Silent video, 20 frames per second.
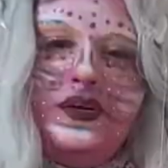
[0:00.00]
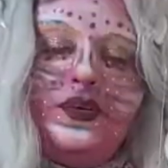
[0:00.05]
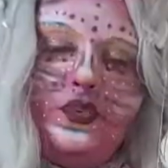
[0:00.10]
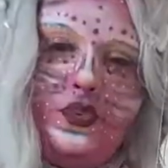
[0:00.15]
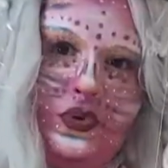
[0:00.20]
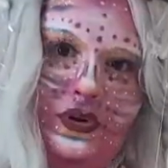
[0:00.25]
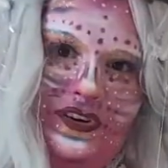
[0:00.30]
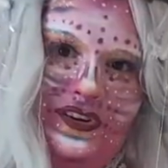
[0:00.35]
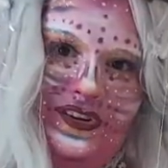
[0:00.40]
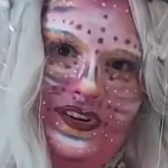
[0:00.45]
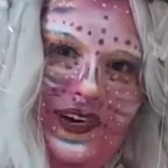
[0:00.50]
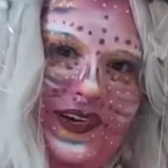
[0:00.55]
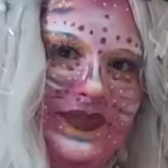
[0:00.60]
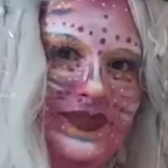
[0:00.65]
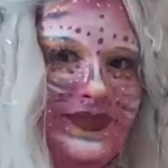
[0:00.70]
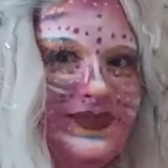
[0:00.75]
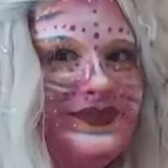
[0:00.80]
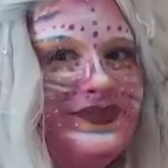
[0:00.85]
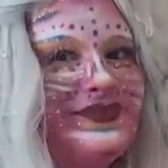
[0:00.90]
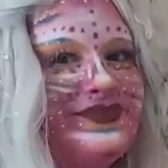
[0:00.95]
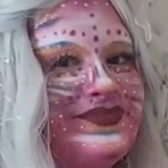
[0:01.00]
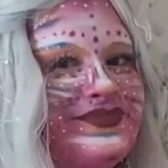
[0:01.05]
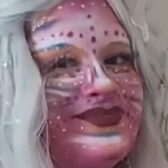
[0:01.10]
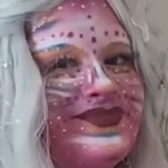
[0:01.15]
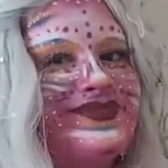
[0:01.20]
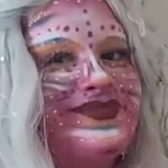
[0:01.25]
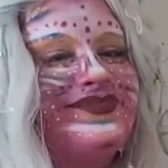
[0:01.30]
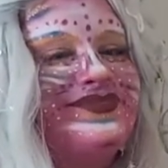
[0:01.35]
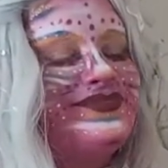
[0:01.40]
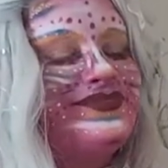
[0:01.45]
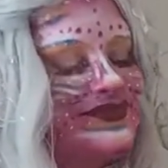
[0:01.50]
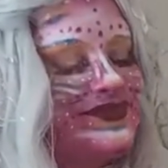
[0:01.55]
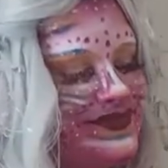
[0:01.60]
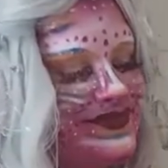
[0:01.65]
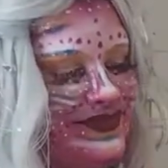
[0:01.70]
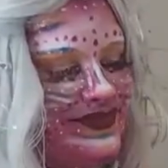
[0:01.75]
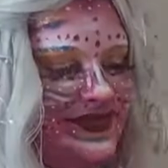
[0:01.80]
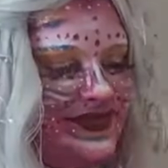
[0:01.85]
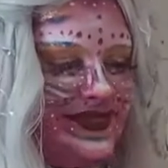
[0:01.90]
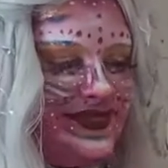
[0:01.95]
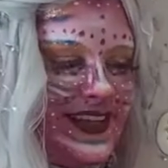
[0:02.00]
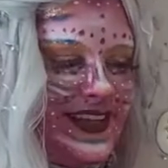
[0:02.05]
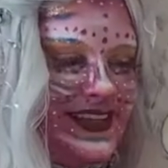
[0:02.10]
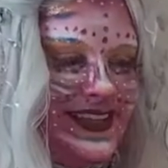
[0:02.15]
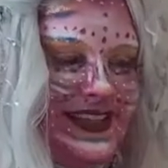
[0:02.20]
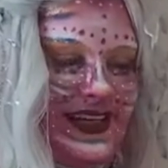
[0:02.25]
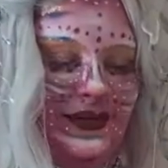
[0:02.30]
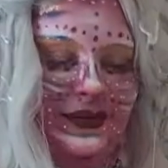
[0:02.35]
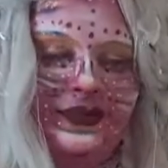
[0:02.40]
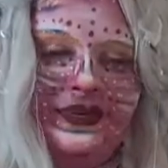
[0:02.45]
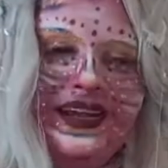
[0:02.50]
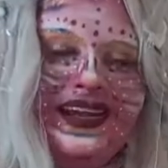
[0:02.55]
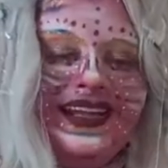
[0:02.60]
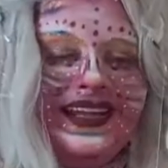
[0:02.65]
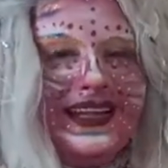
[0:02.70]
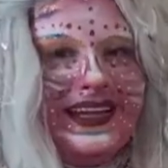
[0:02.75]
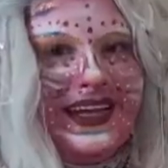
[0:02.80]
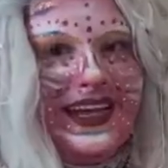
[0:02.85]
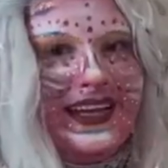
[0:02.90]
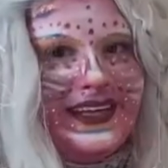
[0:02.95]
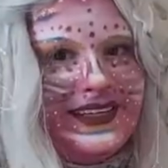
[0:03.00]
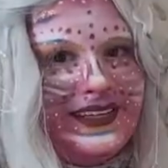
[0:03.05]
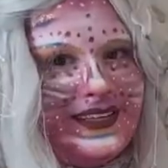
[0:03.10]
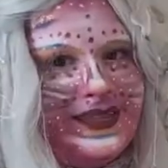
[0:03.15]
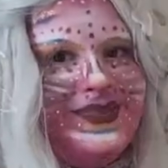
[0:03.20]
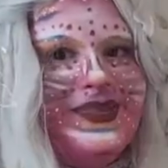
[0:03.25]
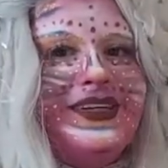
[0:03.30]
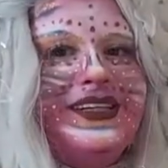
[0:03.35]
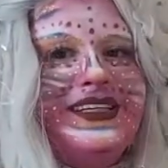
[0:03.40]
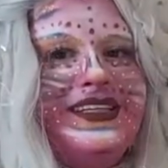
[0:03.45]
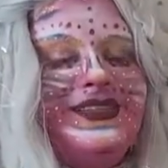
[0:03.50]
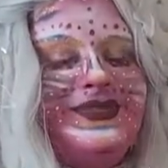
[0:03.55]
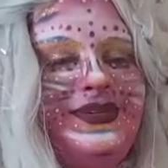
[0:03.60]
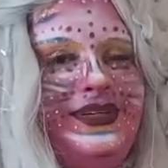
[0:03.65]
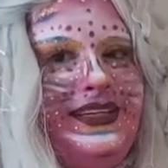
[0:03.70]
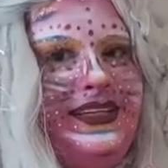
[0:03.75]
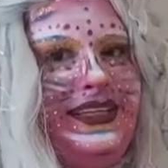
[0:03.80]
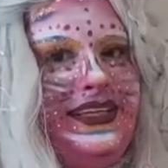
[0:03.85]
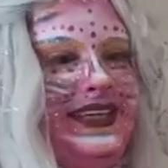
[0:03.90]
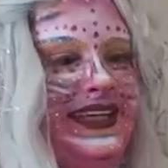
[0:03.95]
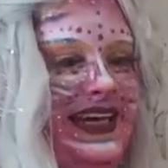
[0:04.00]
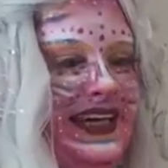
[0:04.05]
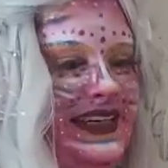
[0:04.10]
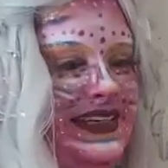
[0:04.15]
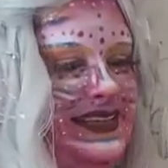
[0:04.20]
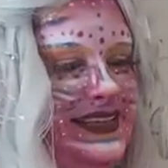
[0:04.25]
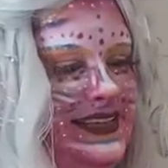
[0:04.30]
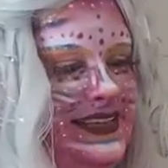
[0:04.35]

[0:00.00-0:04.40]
a worm. See, I really like this book. It's really nice,